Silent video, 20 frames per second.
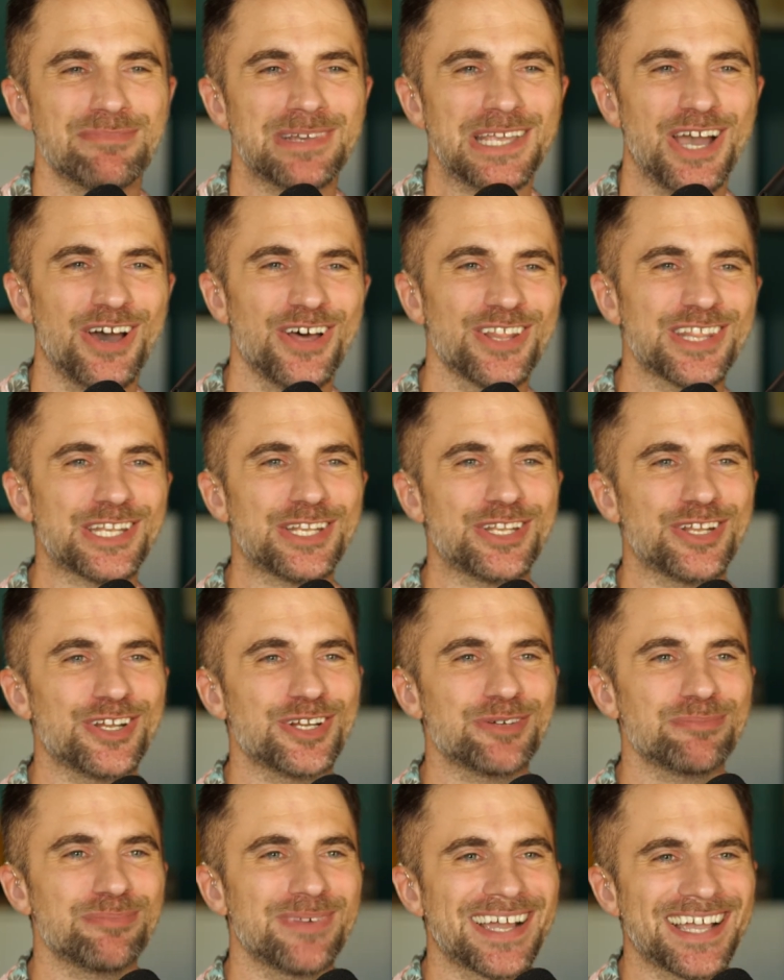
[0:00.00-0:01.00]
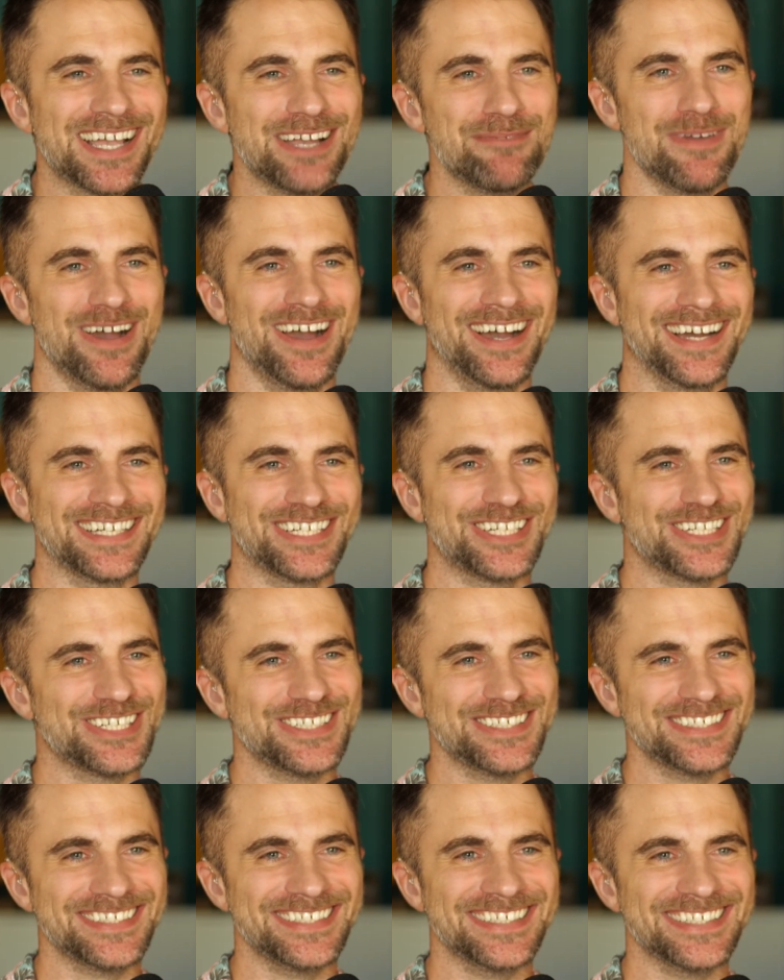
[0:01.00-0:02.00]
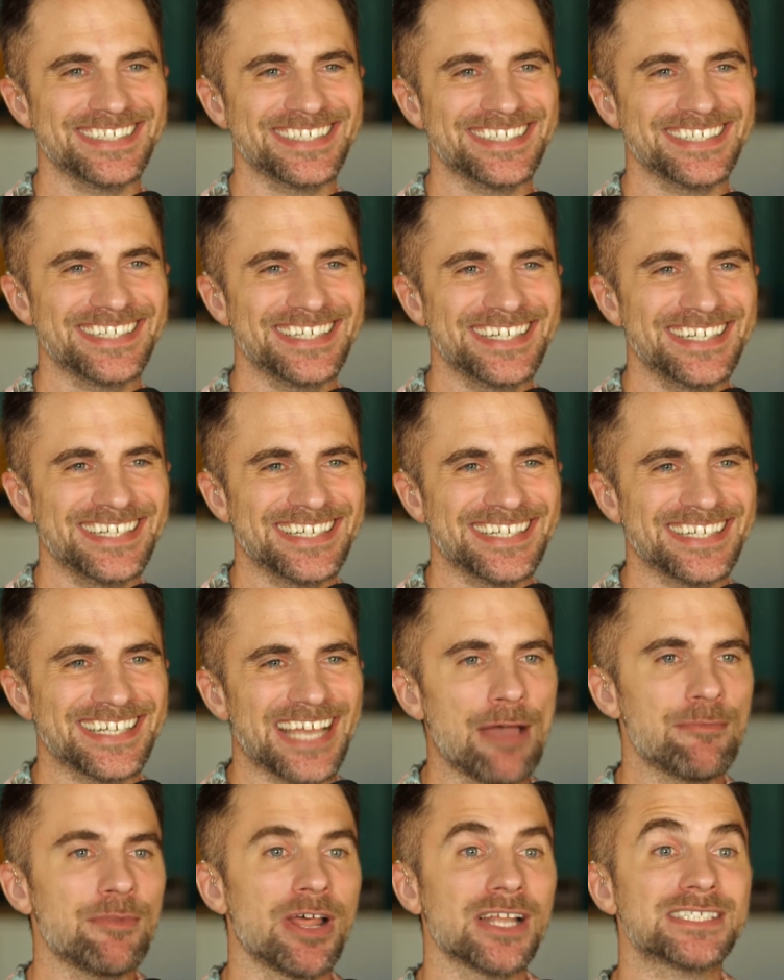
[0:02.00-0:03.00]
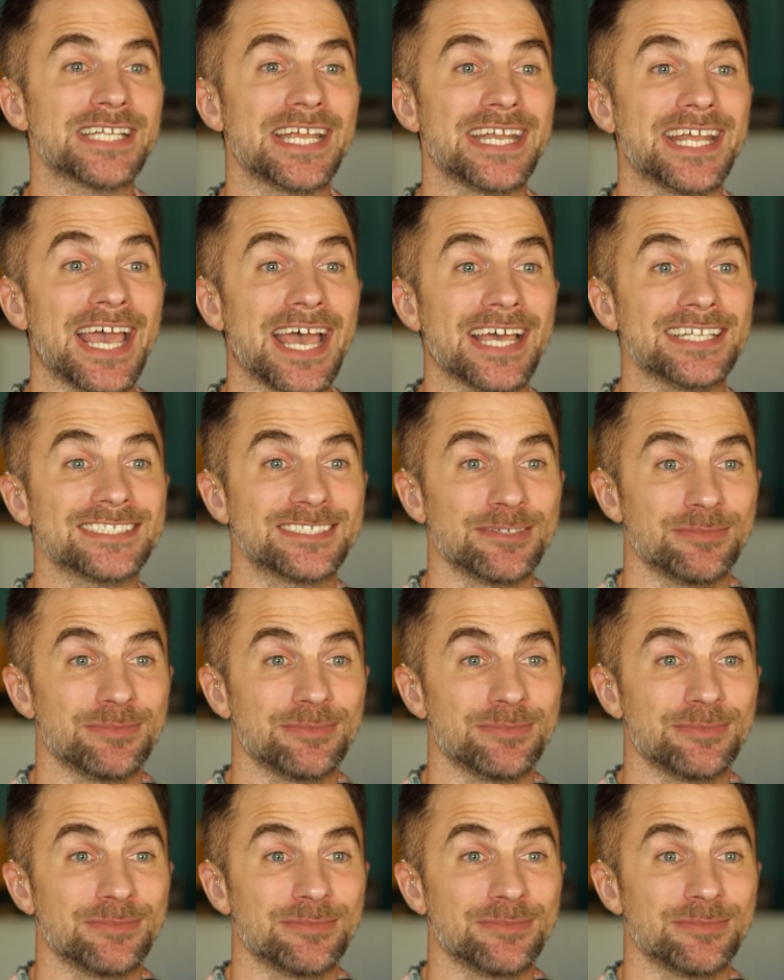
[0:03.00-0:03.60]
me all the dirt, but come on, dude. I'm not saying it has